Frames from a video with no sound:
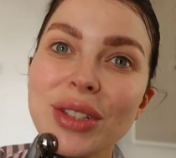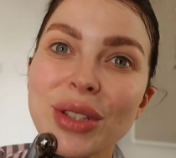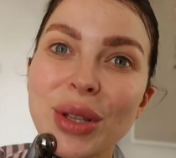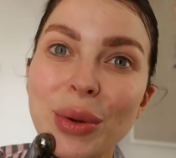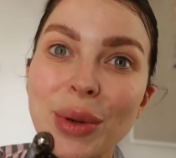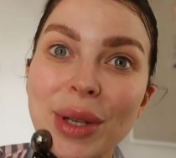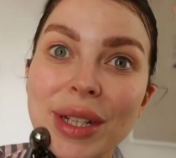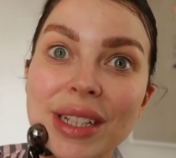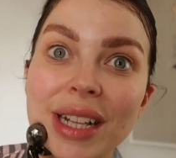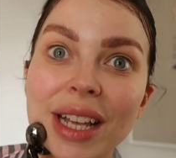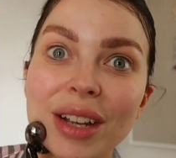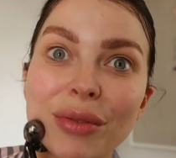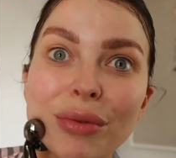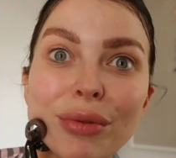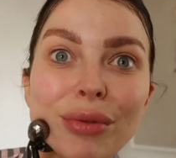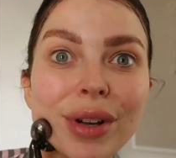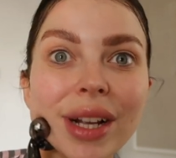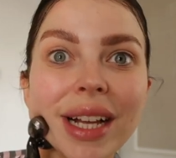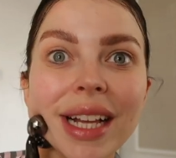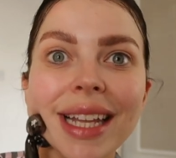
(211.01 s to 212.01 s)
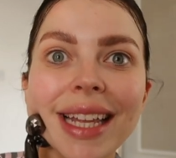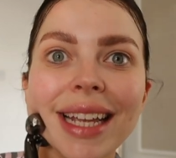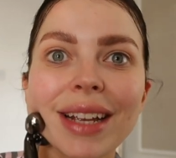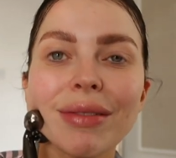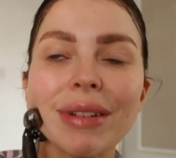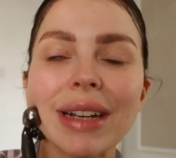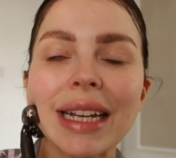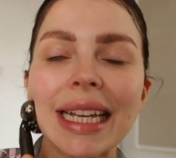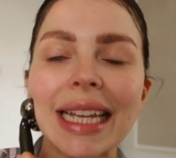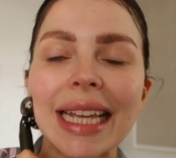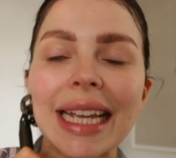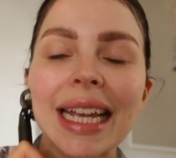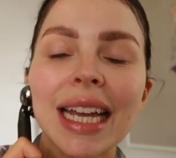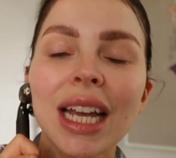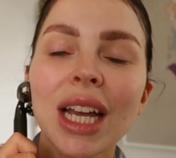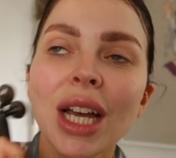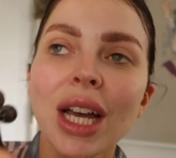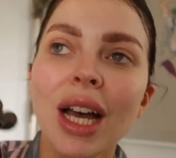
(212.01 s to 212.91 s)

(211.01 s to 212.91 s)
so it's like really, really